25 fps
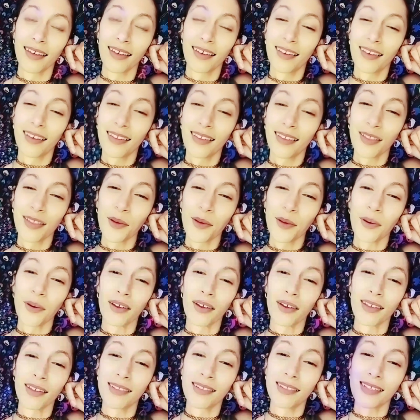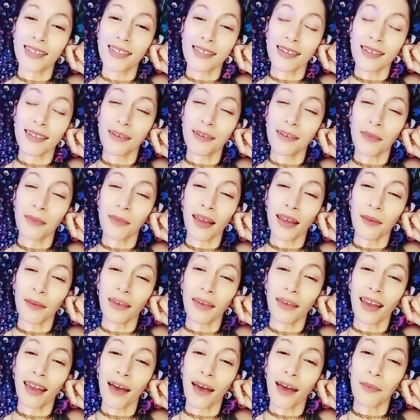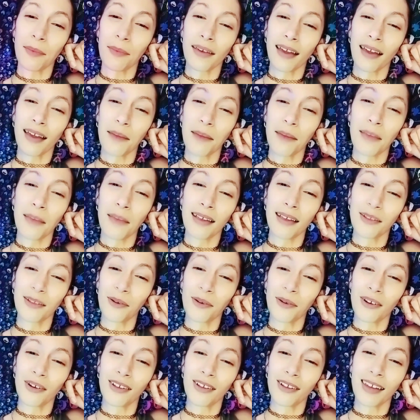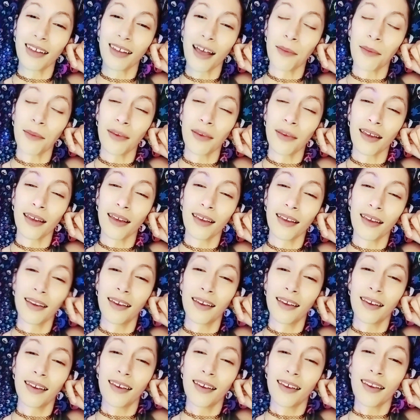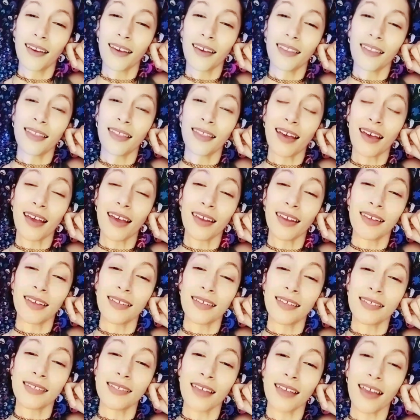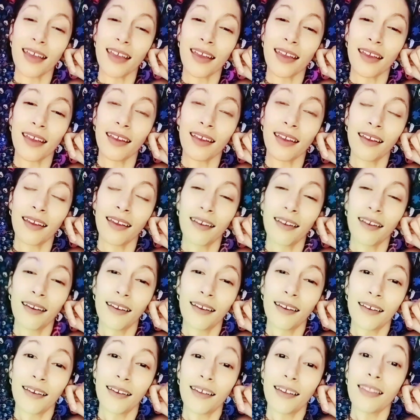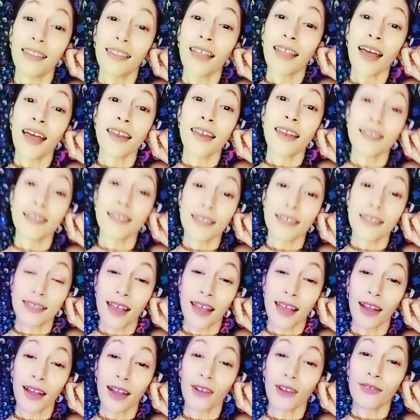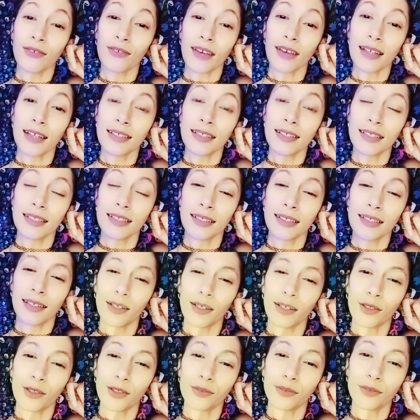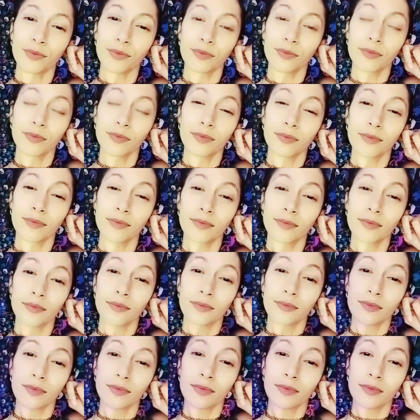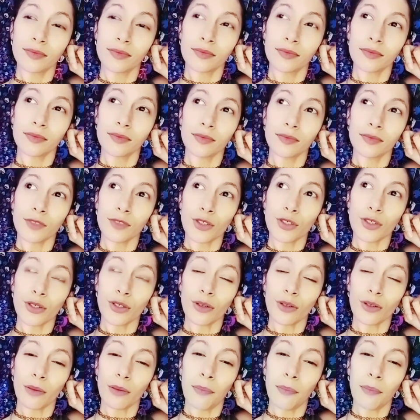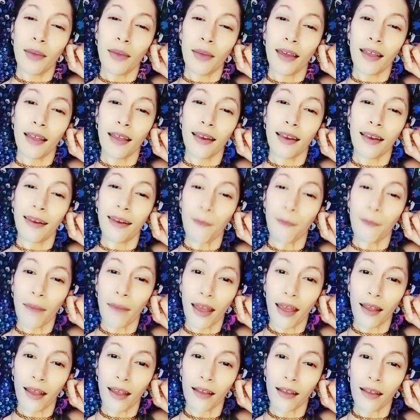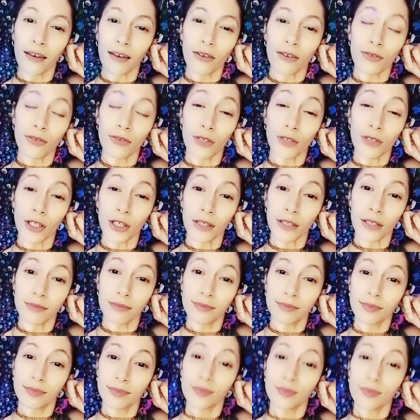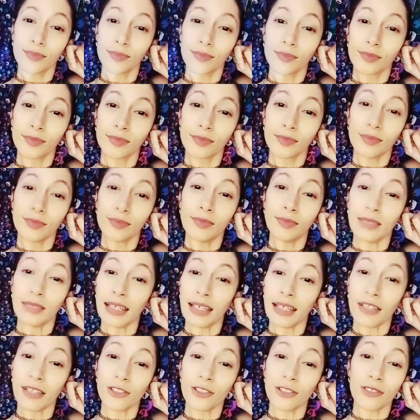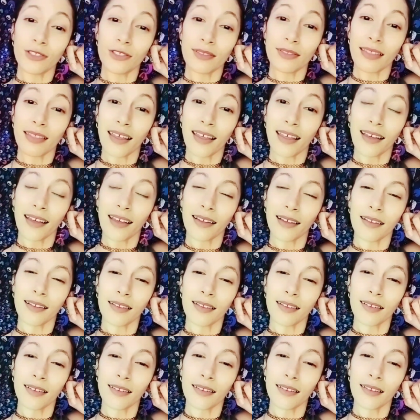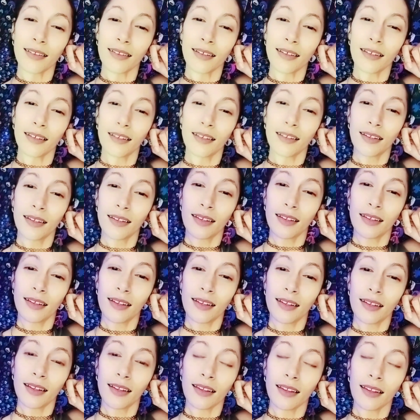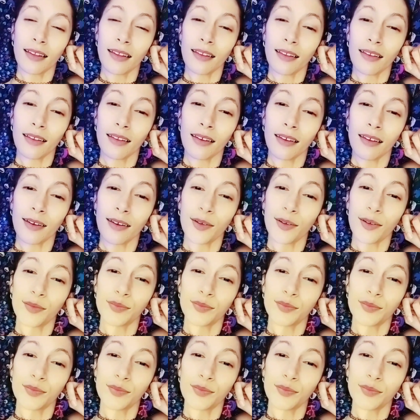The world doesn't make me happy. I make the world happy. And that is a that is a sacrifice, you know. To be in demand for niche things, you know,